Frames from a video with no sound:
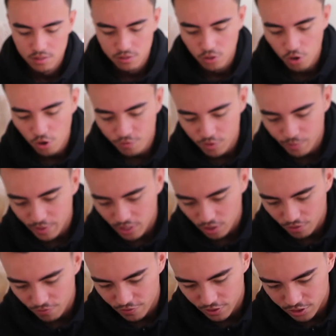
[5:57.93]
So hopefully when I
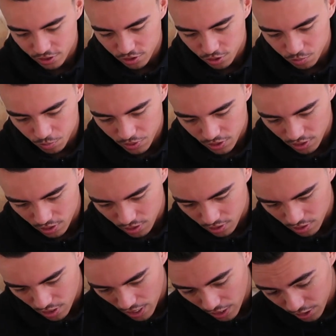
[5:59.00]
go fishing this
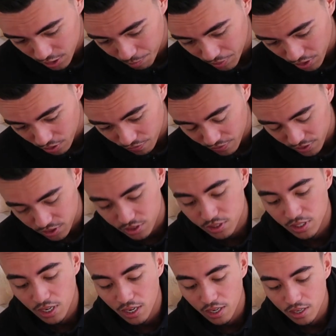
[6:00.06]
weekend, I actually might go fishing
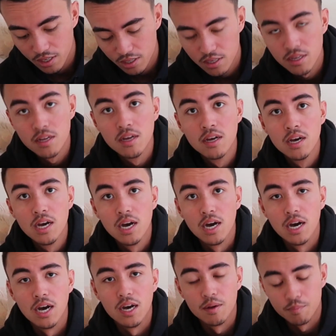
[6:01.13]
today.
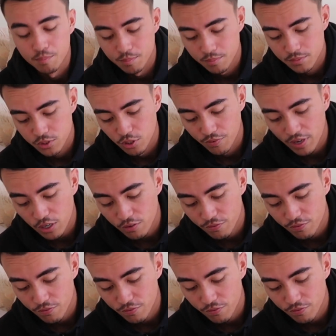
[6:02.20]
So if I